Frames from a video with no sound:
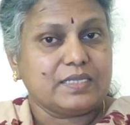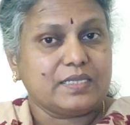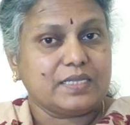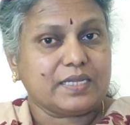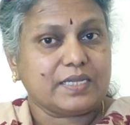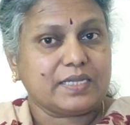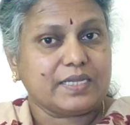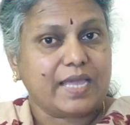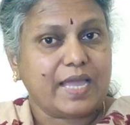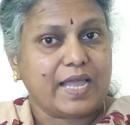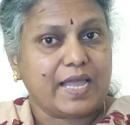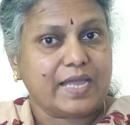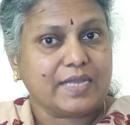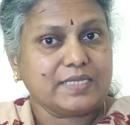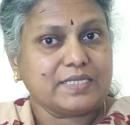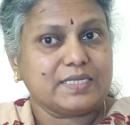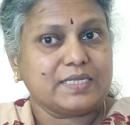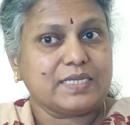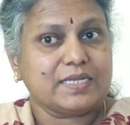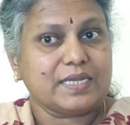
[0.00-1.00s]
The
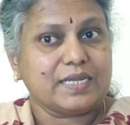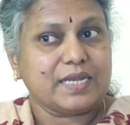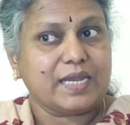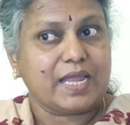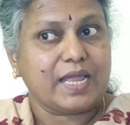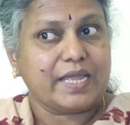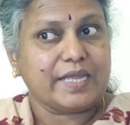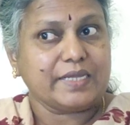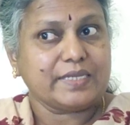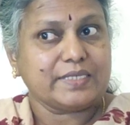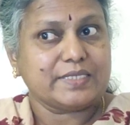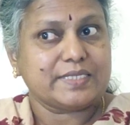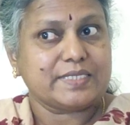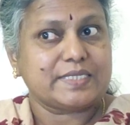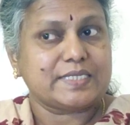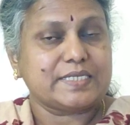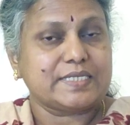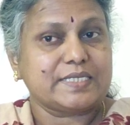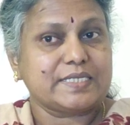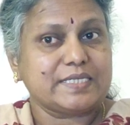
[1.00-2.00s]
cat
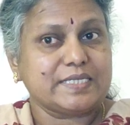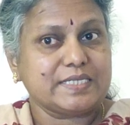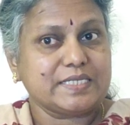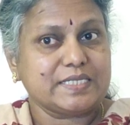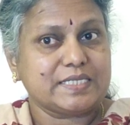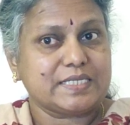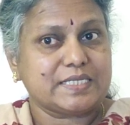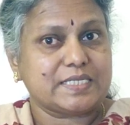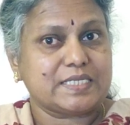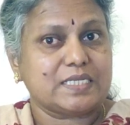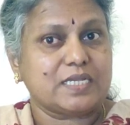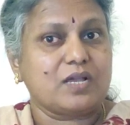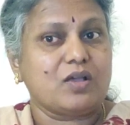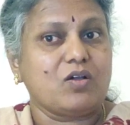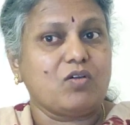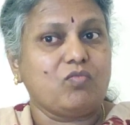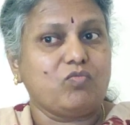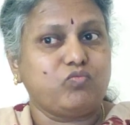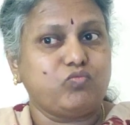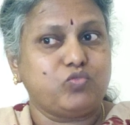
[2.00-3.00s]
likes its
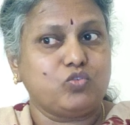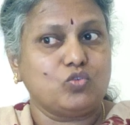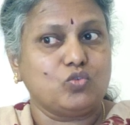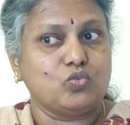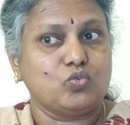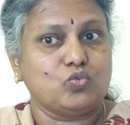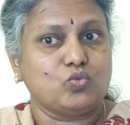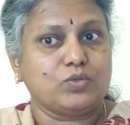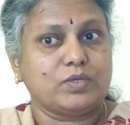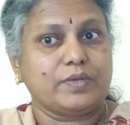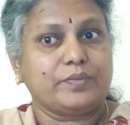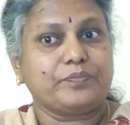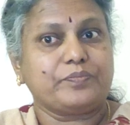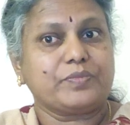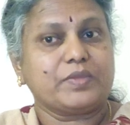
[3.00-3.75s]
food.